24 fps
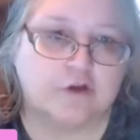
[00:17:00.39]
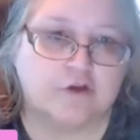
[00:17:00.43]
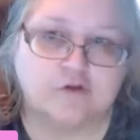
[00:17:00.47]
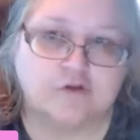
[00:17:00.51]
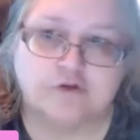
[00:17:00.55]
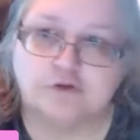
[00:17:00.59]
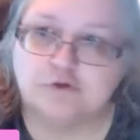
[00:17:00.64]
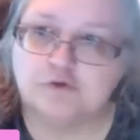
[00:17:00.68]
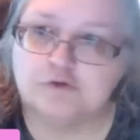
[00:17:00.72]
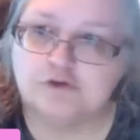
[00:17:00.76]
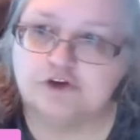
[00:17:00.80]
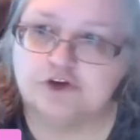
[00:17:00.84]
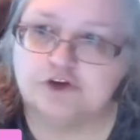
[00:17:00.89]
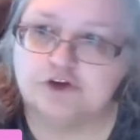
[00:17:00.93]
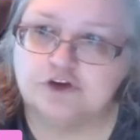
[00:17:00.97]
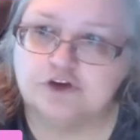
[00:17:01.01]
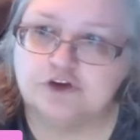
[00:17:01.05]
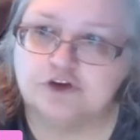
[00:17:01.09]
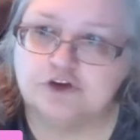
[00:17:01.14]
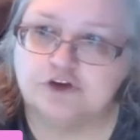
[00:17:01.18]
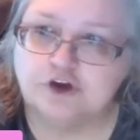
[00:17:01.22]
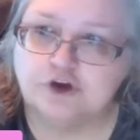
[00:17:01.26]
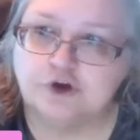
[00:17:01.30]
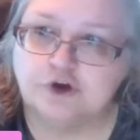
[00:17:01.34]
to
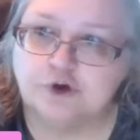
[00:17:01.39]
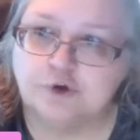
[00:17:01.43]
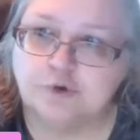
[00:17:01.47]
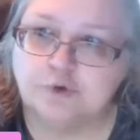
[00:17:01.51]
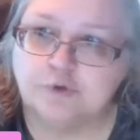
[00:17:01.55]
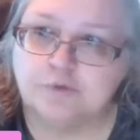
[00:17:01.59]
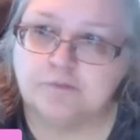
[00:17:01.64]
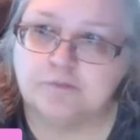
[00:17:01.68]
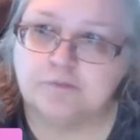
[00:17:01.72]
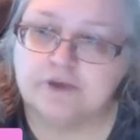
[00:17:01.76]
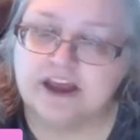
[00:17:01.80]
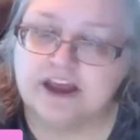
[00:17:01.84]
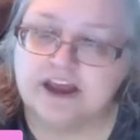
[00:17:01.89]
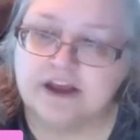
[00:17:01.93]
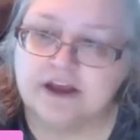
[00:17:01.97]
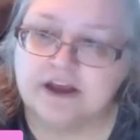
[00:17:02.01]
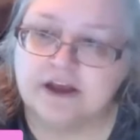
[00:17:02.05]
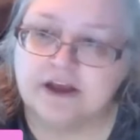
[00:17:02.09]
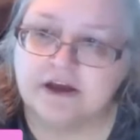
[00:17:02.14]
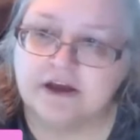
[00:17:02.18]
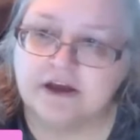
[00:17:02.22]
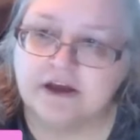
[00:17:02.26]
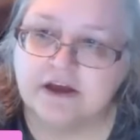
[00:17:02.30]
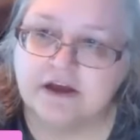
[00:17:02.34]
show
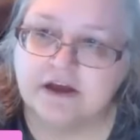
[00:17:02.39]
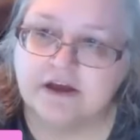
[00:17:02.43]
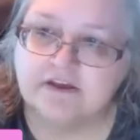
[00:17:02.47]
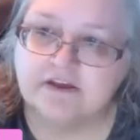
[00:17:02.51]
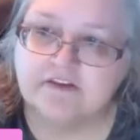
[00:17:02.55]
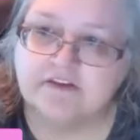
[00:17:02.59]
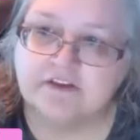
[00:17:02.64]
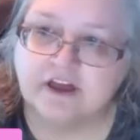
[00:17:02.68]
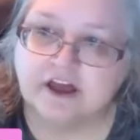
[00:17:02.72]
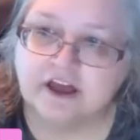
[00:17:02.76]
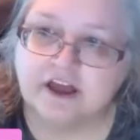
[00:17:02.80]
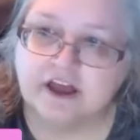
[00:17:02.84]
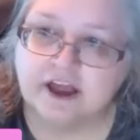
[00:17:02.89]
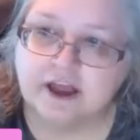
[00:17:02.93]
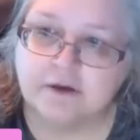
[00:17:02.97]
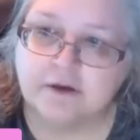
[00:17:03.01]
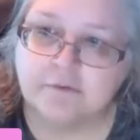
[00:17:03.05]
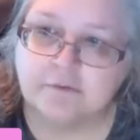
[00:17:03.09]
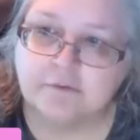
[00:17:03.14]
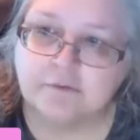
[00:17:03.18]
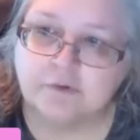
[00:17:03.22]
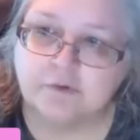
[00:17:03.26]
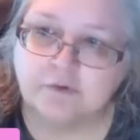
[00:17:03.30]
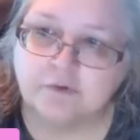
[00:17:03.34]
because I had
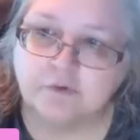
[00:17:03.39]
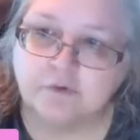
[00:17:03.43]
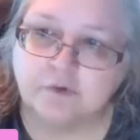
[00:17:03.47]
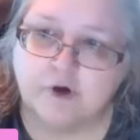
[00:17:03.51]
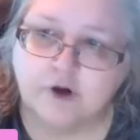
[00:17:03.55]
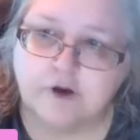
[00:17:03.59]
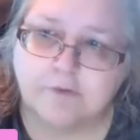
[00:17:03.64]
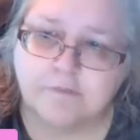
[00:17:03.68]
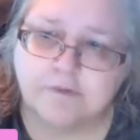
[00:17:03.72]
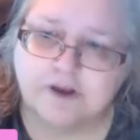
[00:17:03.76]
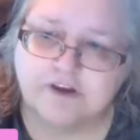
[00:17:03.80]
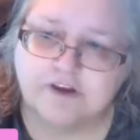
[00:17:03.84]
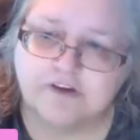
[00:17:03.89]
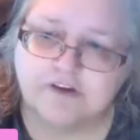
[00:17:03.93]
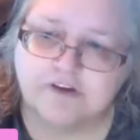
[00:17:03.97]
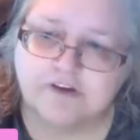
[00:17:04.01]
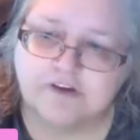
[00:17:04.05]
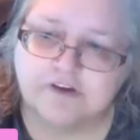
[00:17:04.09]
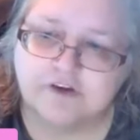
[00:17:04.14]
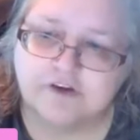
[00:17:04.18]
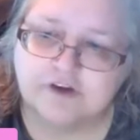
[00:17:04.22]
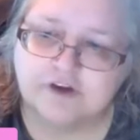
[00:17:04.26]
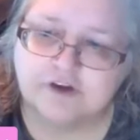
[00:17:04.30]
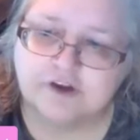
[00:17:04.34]

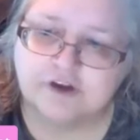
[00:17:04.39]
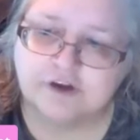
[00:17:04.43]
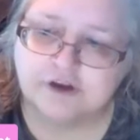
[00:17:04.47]
promised